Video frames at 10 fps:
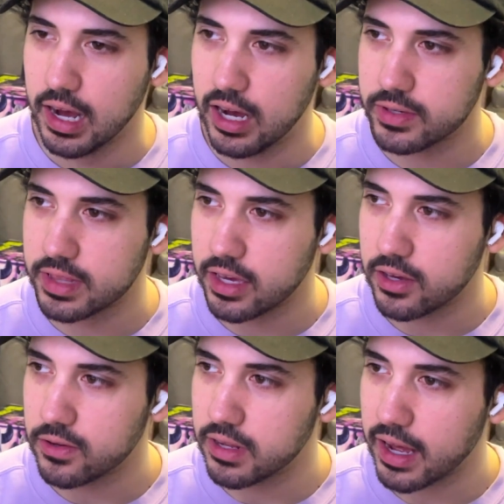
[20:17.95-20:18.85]
I would like
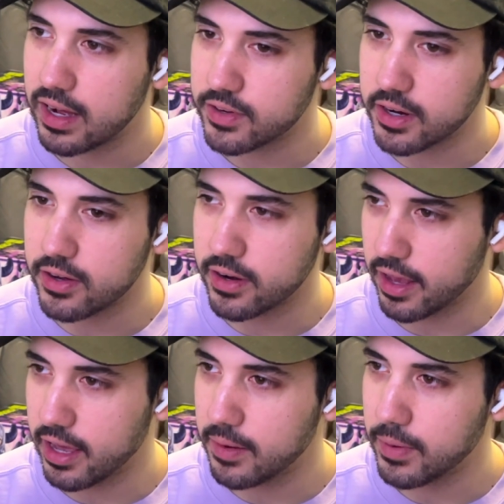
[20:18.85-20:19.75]
you to have your own
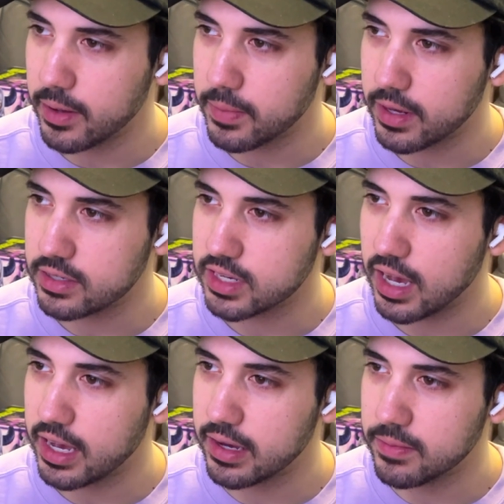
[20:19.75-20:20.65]
anime because
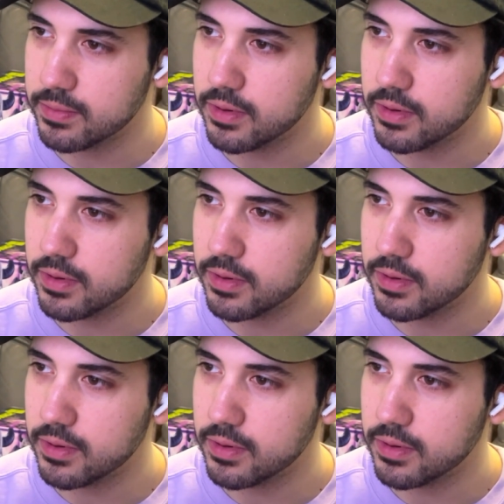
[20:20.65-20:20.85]
I am